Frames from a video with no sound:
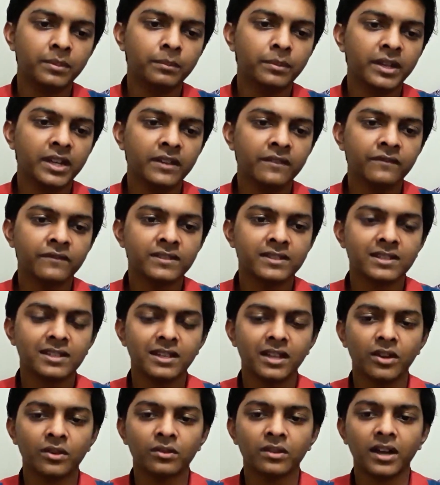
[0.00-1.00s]
brief
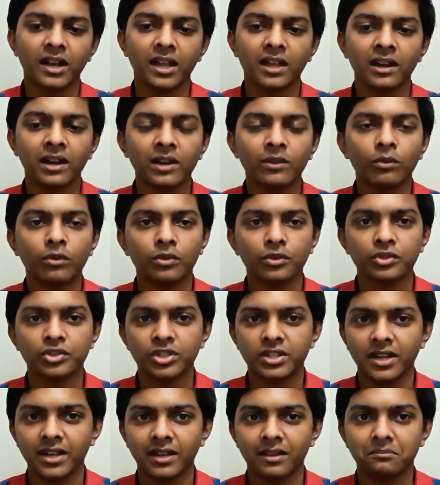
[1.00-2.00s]
scenario that i really want to
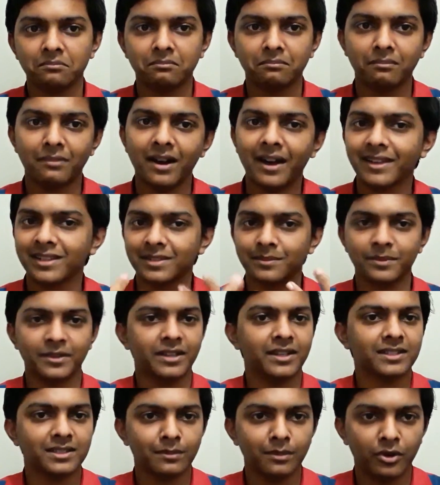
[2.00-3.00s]
share my
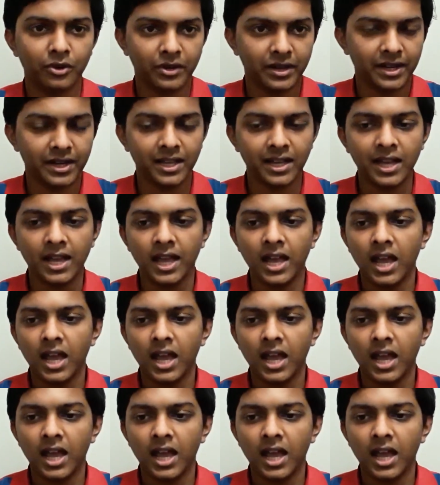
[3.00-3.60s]
experience about it